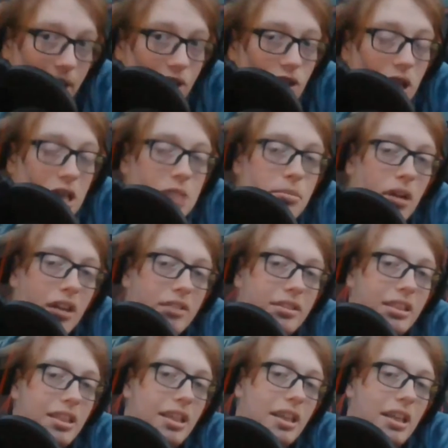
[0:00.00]
a dry spot.
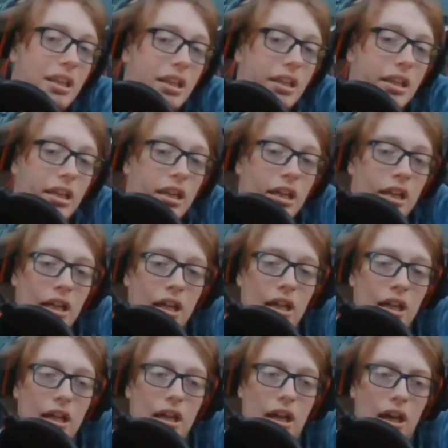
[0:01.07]

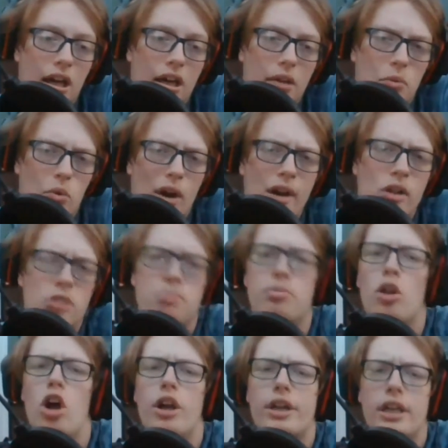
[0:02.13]
Uh, writer's
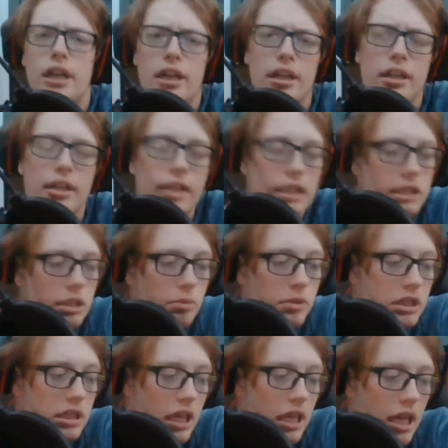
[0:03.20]
block, as some
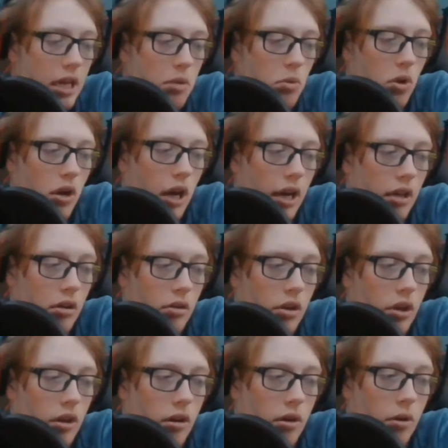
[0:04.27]
would say, where I don't
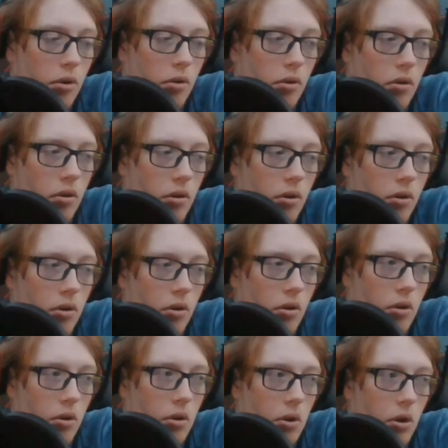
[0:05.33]
know
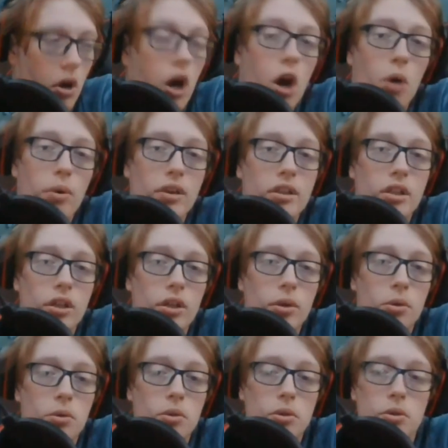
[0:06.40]
what to do.
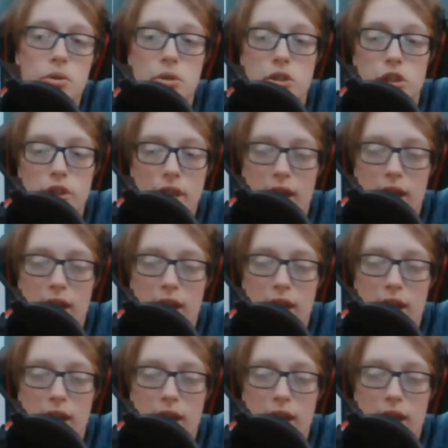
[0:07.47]
So yeah,